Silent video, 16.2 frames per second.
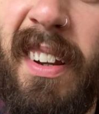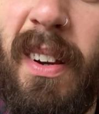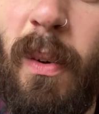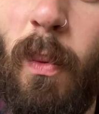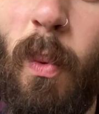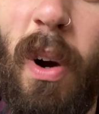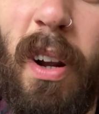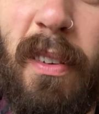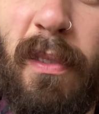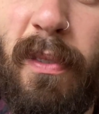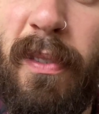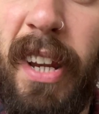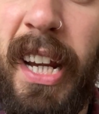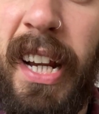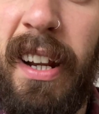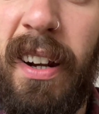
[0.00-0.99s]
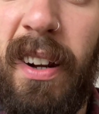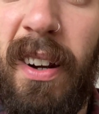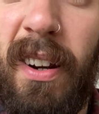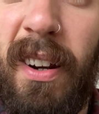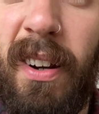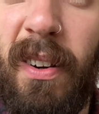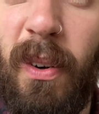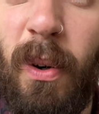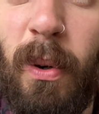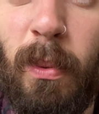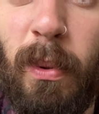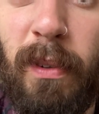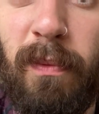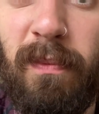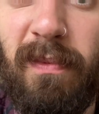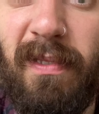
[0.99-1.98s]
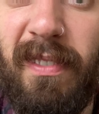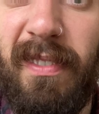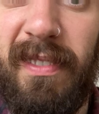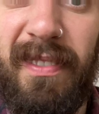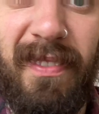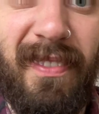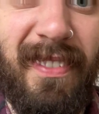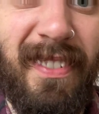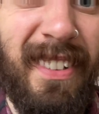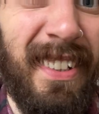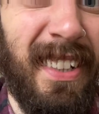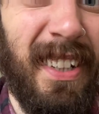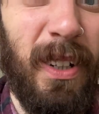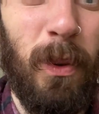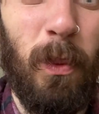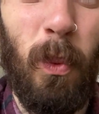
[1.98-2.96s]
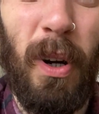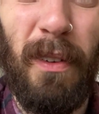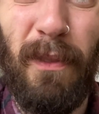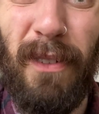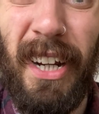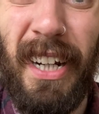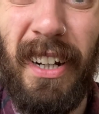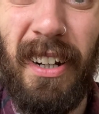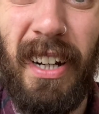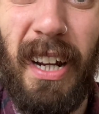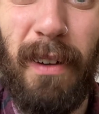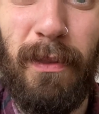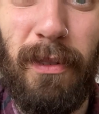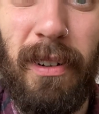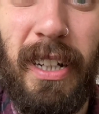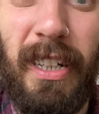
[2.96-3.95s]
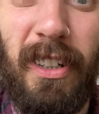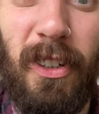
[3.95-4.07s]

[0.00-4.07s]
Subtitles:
1 finger, or with 1 finger covering